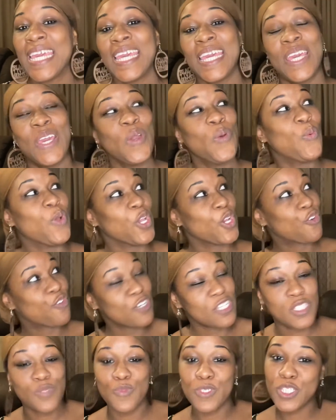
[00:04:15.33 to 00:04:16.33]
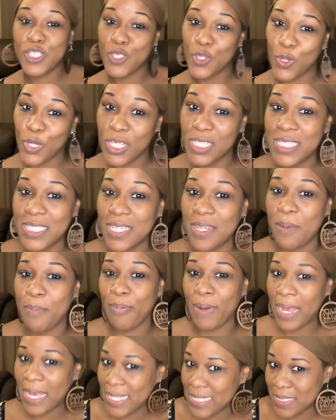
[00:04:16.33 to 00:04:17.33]
when Chris was talking to the
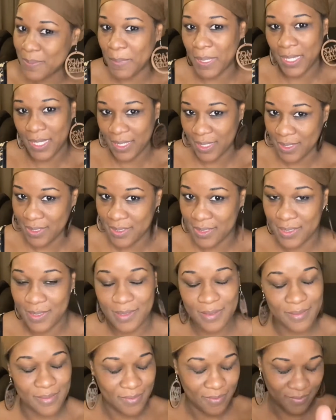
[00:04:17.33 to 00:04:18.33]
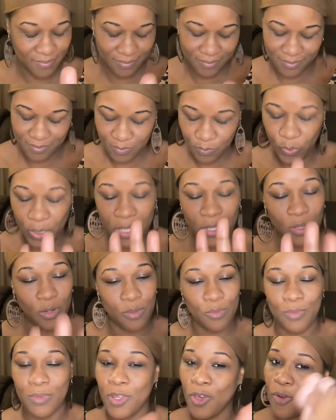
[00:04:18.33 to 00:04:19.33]
bridesmaids, wait, no,
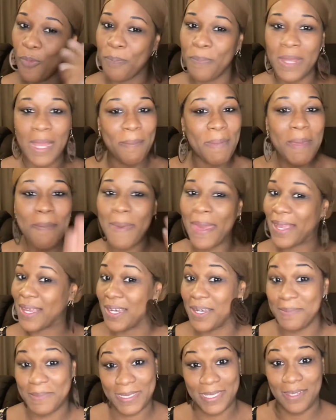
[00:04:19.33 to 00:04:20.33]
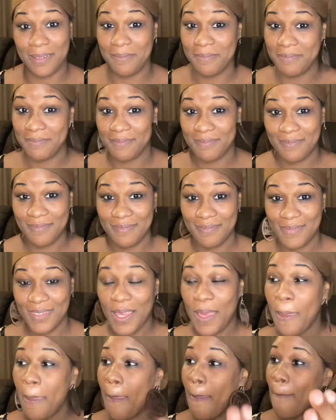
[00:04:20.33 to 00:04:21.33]
but let me back up some.
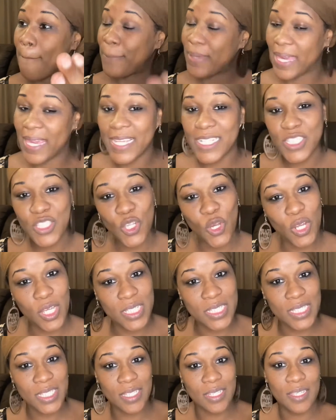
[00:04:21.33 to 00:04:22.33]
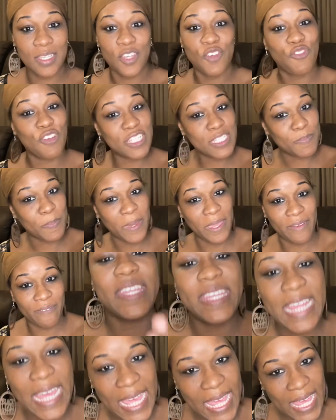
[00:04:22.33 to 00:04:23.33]
Paige talking to Chris' parents,
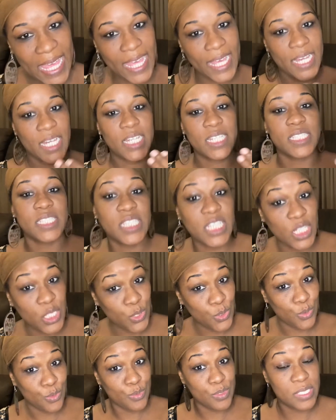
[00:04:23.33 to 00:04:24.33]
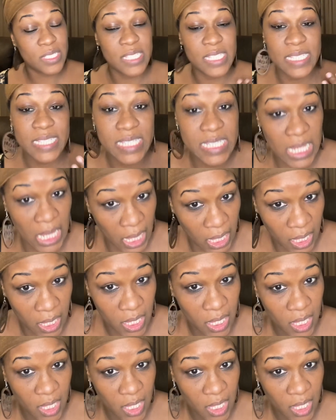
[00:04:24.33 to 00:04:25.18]
dad continues to say